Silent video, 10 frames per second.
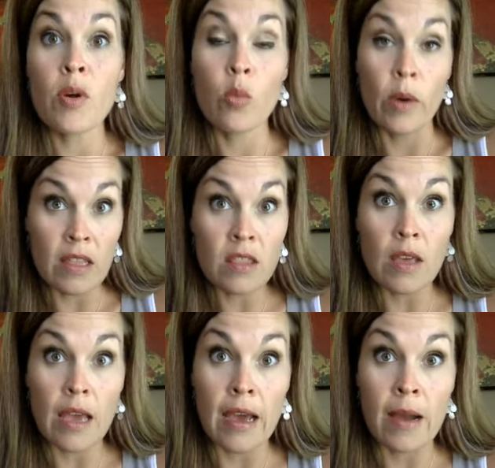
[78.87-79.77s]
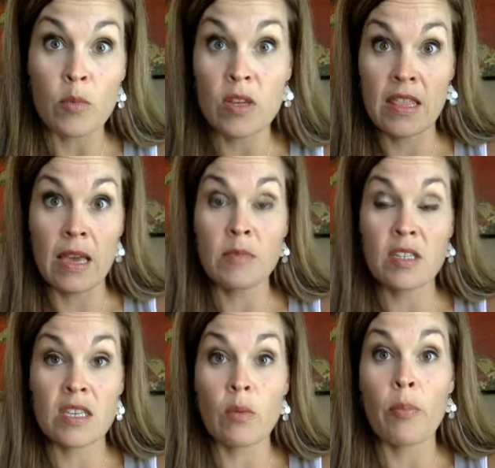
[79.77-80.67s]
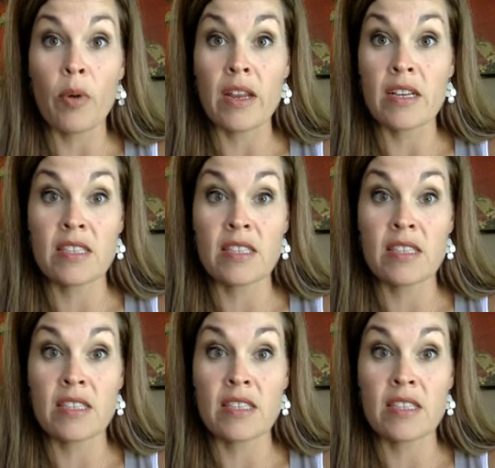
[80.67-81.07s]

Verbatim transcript: with um, with them to see what products